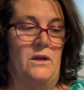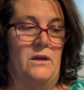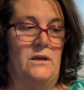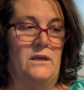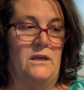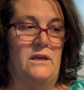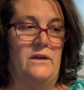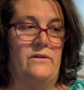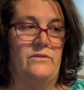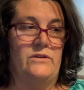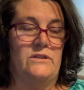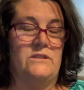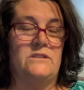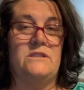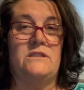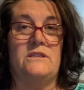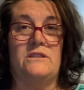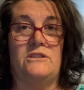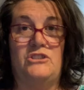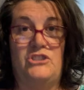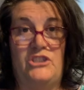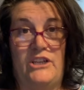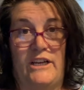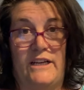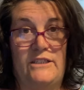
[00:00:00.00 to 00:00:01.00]
given
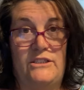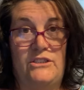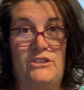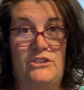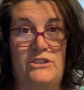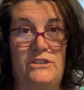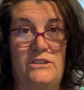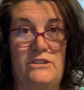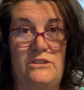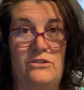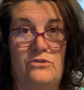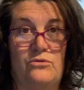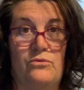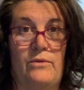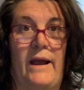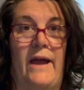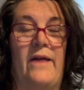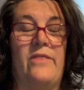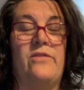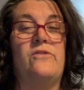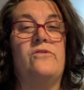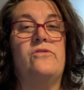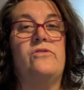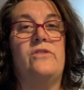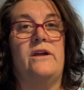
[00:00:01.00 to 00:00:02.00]
suggestions
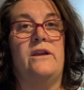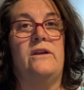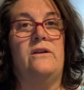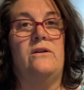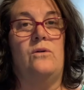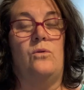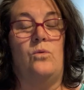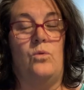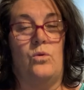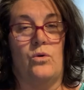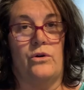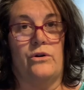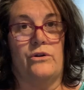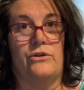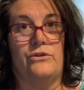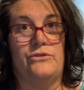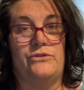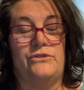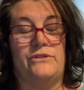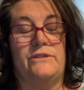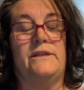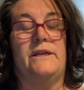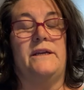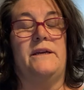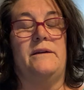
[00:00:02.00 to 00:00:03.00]
rather than orders
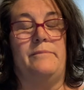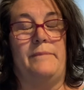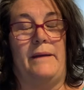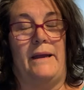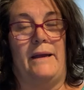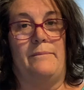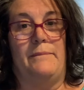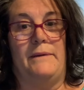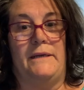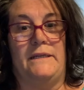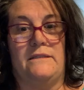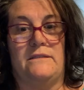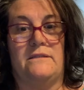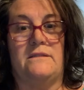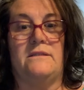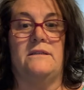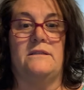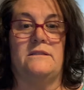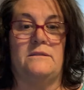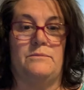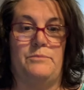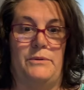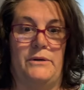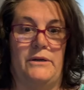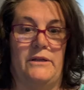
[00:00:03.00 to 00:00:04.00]
and commandments.
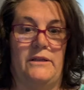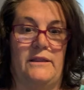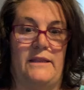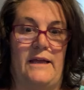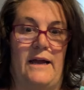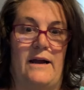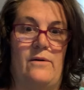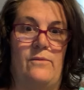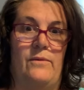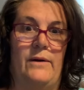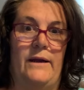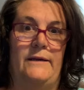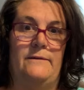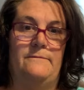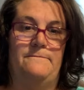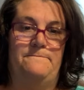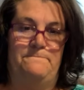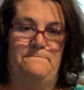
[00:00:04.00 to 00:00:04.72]
Let's put it that way.